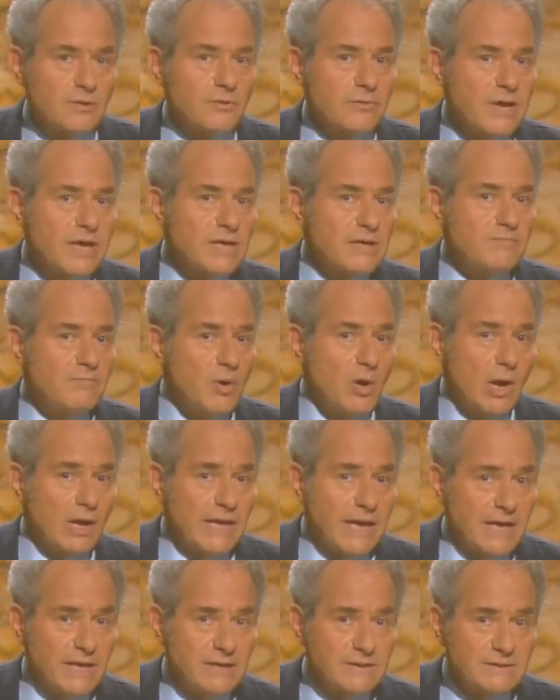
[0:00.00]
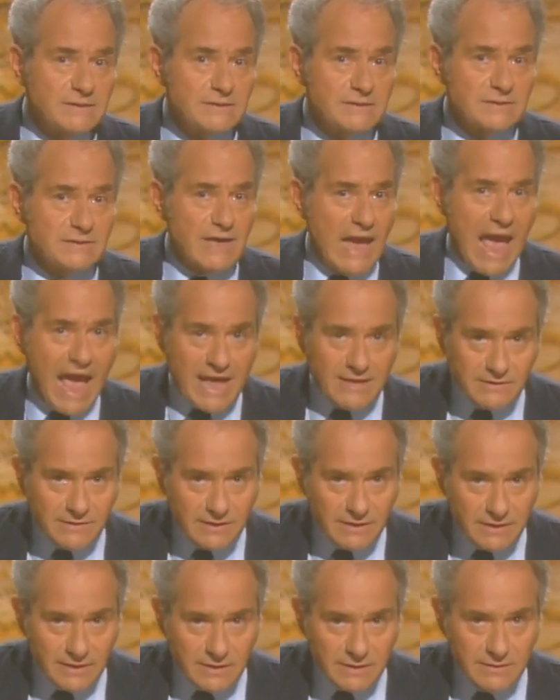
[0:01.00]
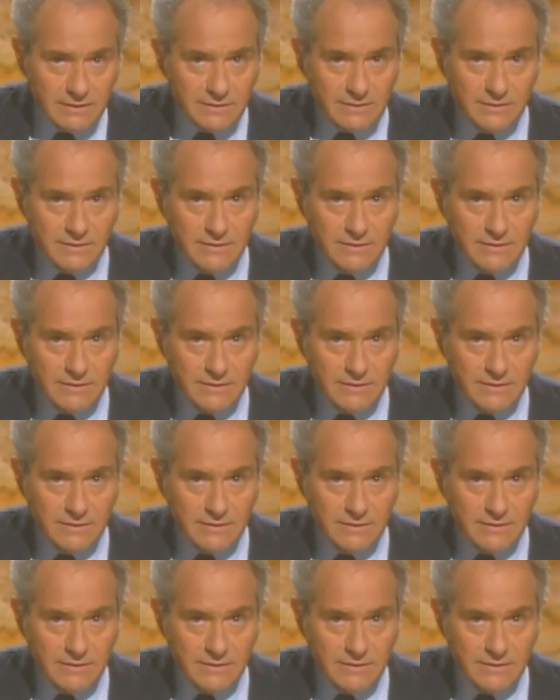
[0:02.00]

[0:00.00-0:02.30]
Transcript: Greek polis handily,